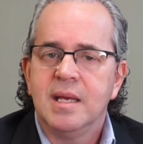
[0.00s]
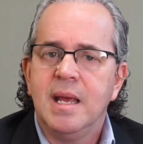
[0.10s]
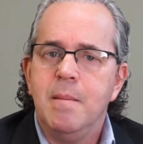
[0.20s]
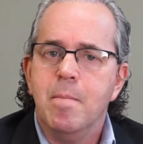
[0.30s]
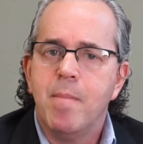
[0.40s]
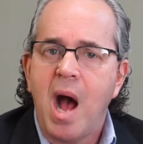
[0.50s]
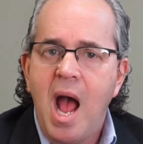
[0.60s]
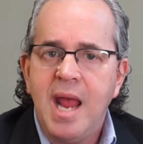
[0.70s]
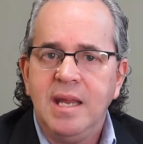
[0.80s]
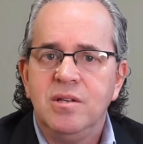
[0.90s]
can
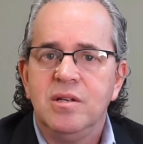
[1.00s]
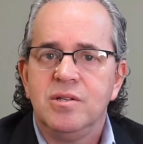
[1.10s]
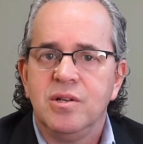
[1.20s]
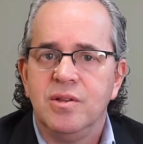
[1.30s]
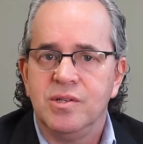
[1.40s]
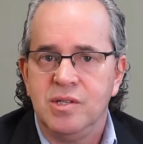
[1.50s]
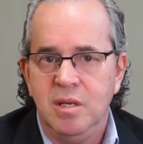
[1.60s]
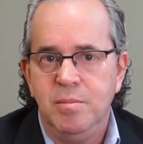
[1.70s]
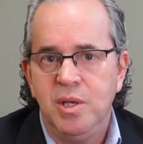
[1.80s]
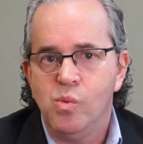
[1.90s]
bind to the
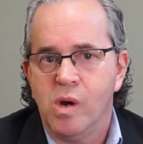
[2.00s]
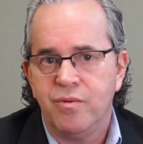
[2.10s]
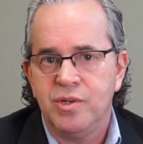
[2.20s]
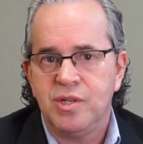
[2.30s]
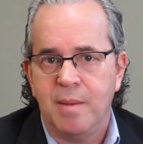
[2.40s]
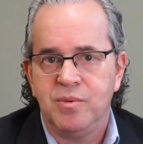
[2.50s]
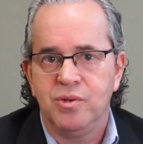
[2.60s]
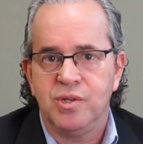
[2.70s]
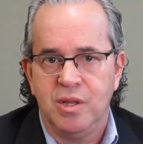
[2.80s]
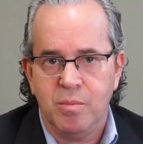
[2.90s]
CB1
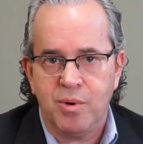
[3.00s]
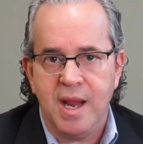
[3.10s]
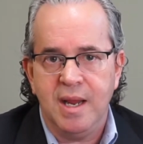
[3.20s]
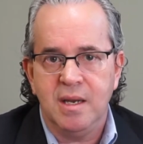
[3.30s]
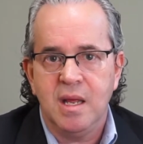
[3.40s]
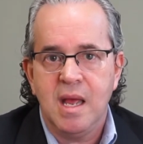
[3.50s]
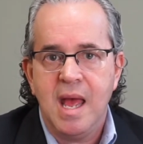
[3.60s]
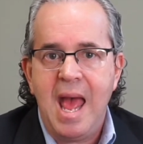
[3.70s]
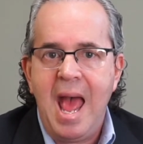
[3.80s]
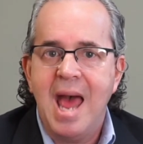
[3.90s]
receptors in the brain
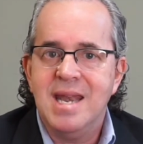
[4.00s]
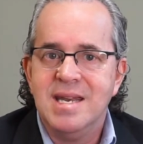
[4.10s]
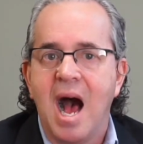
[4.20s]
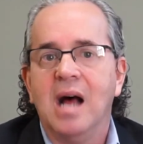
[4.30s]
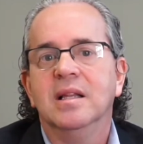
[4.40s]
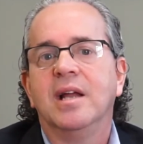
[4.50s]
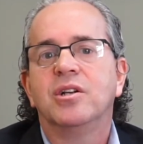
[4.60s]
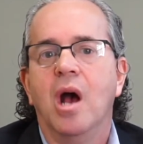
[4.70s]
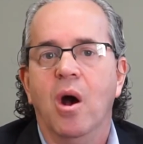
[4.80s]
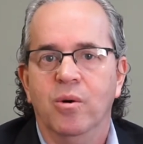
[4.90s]
and not let
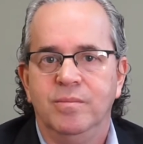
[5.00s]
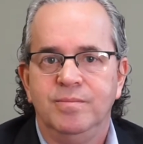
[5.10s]
go.